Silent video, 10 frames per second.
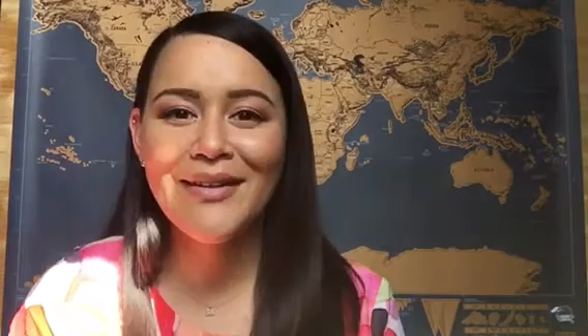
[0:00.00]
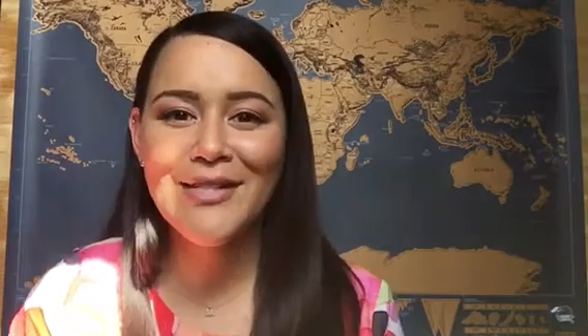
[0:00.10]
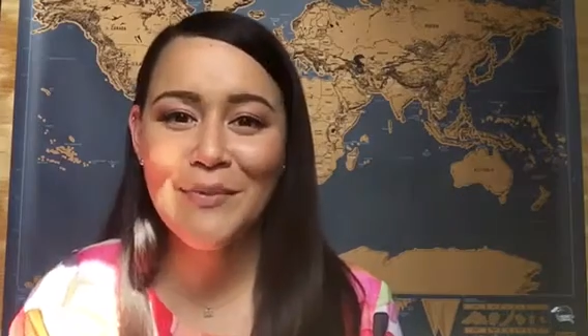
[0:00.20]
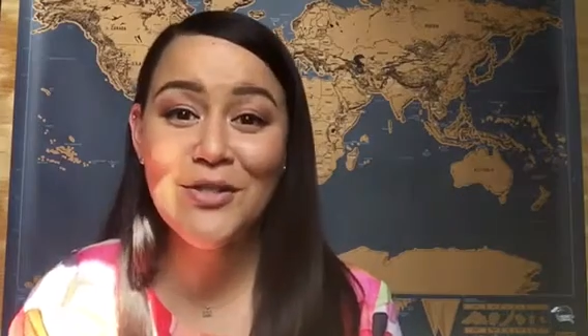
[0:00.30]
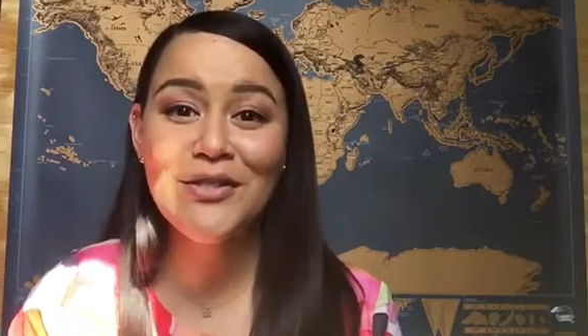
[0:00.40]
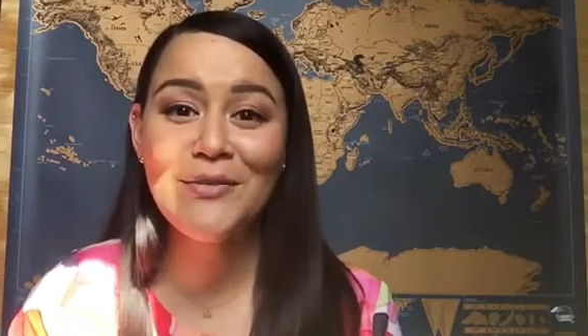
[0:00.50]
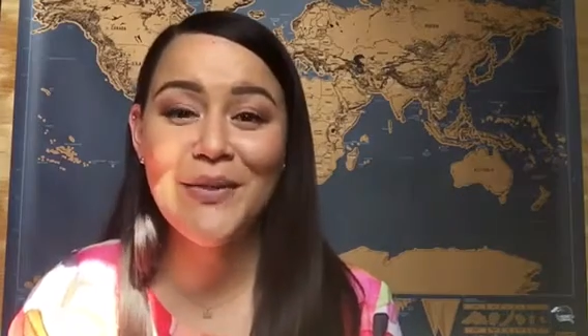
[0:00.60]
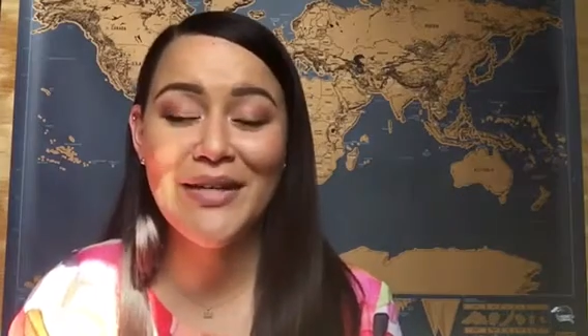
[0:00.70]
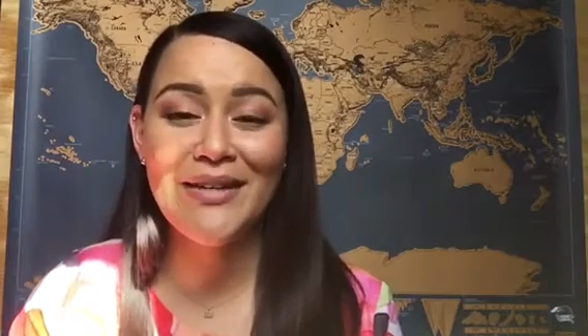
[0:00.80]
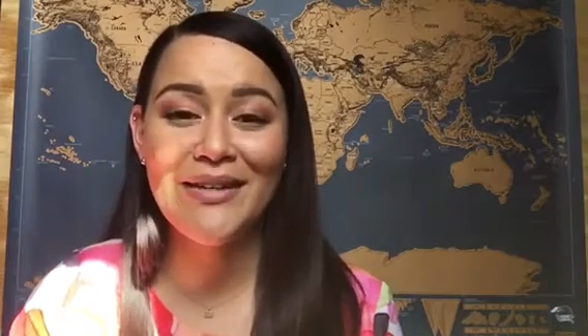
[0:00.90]
especially
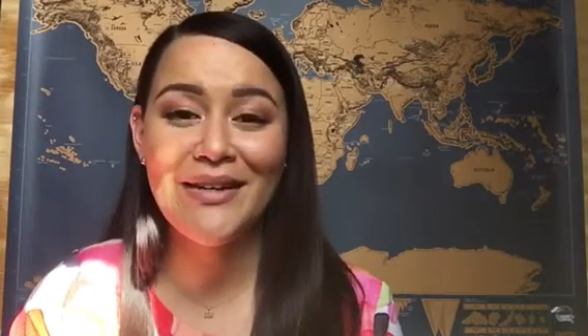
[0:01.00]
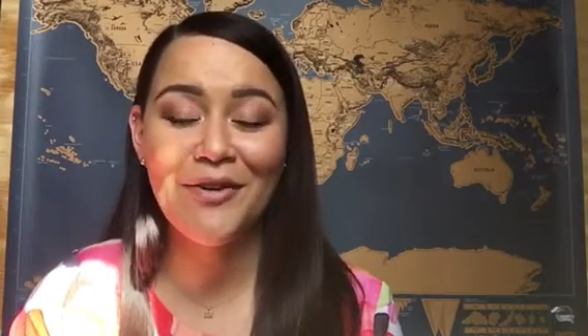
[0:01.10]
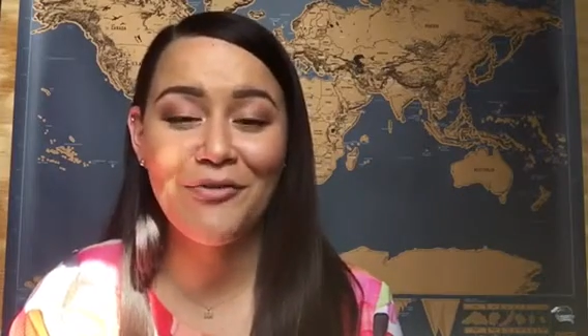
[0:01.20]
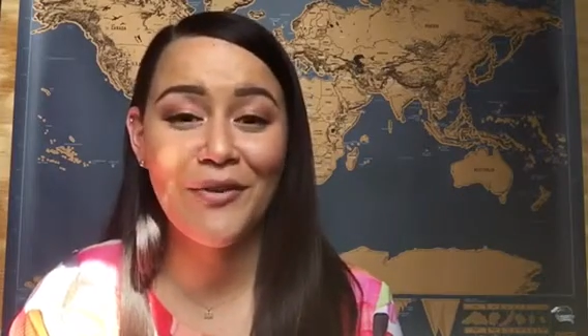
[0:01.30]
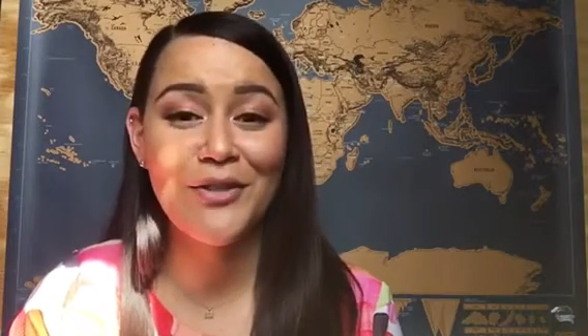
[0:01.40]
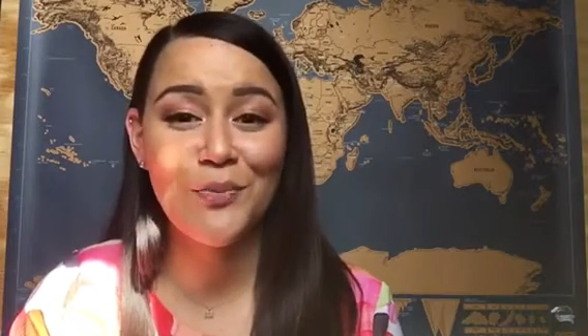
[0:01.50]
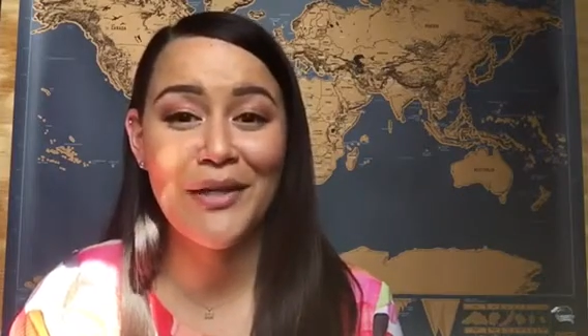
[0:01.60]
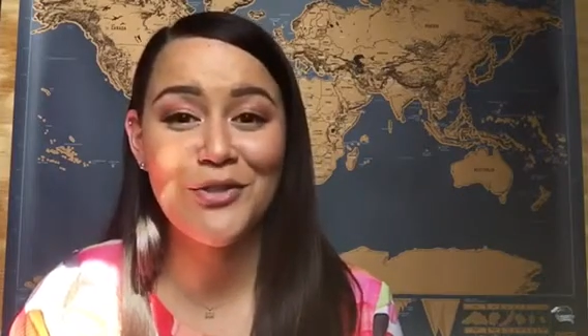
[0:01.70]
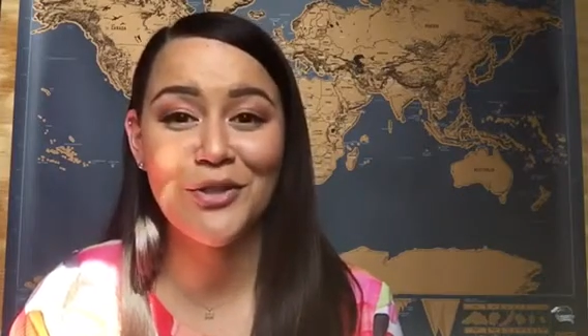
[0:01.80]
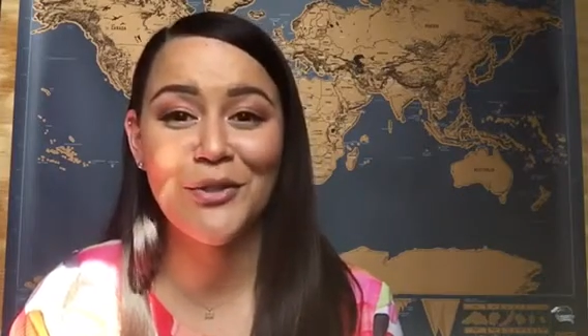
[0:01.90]
being a French
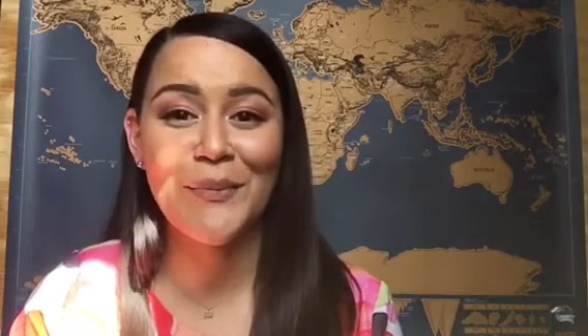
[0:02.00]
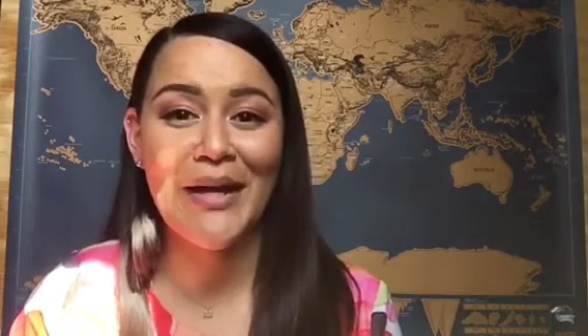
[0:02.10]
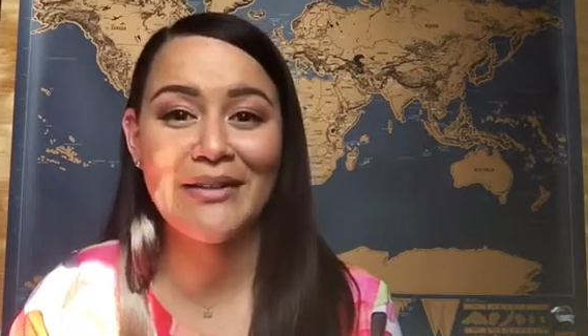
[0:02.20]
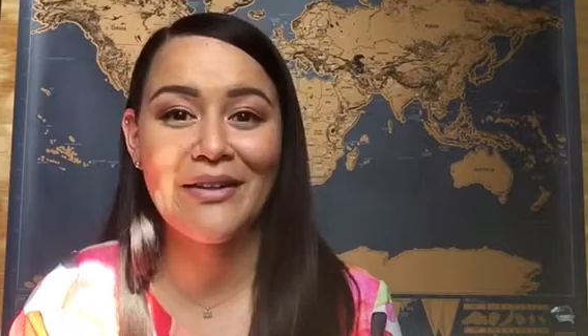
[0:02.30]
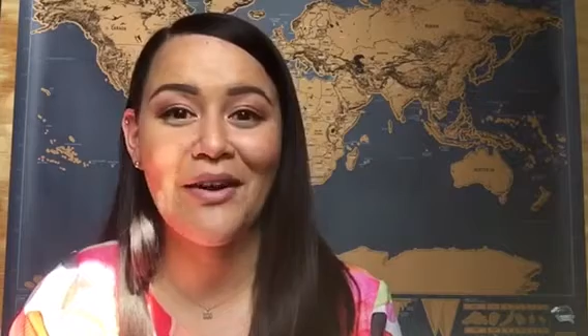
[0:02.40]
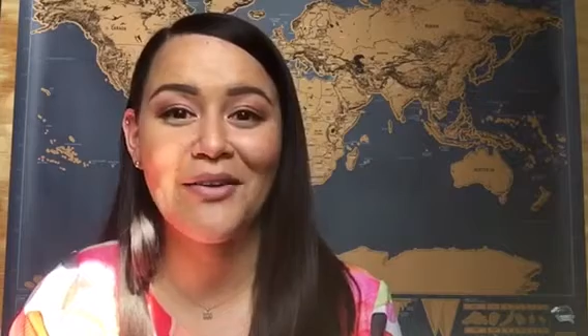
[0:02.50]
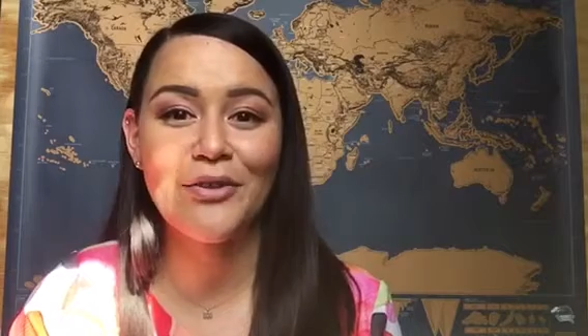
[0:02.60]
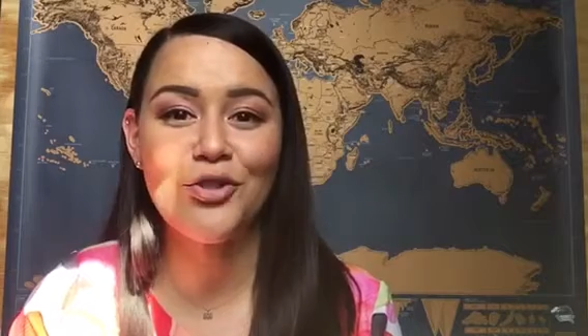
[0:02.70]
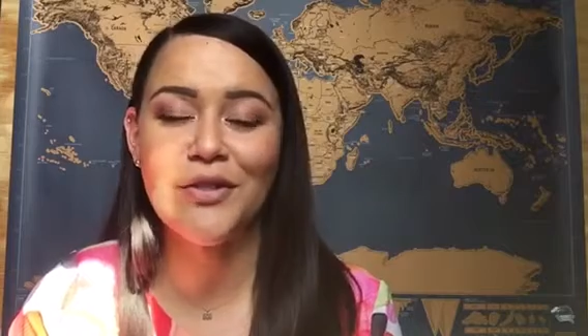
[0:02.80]
major back in college,